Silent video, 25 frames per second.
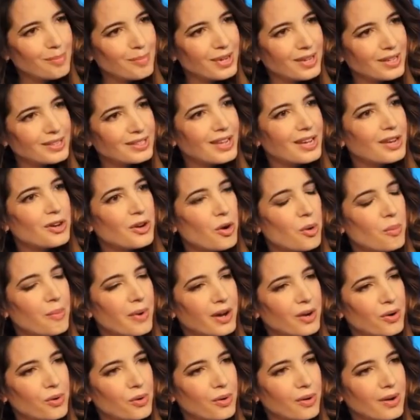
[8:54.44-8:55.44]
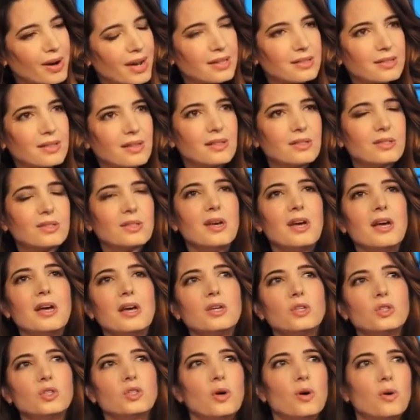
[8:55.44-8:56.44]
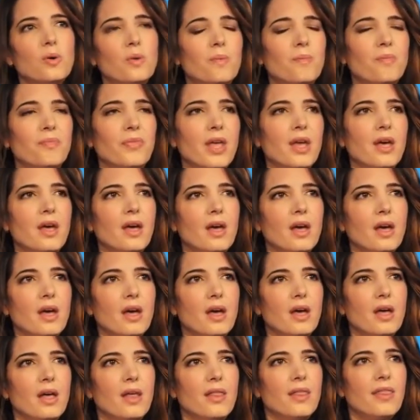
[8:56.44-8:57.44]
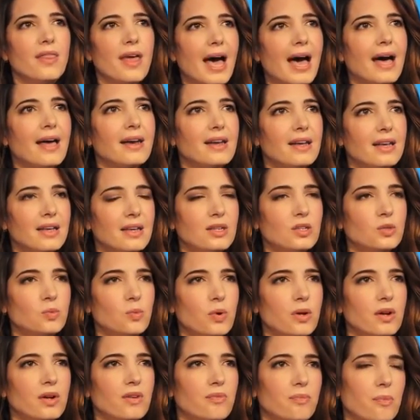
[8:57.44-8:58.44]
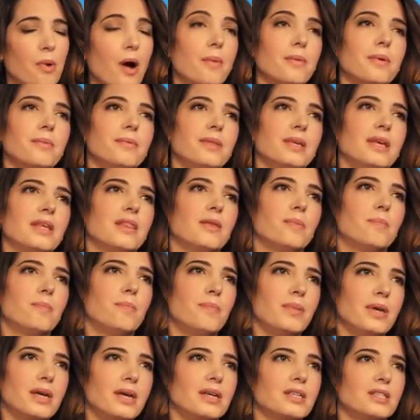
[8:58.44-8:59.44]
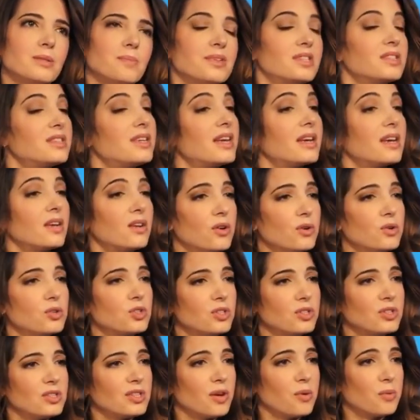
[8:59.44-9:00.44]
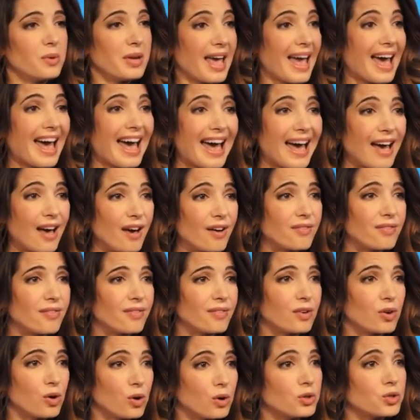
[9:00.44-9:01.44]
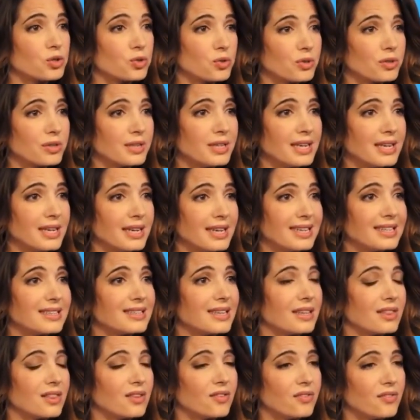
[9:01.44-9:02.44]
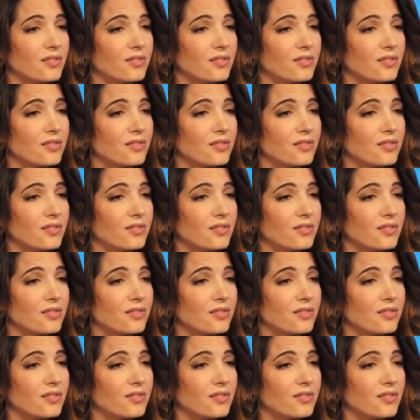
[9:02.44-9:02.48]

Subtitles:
Because I know my core essence. So that is one of probably the biggest mistaken notions that we have culturally, is that the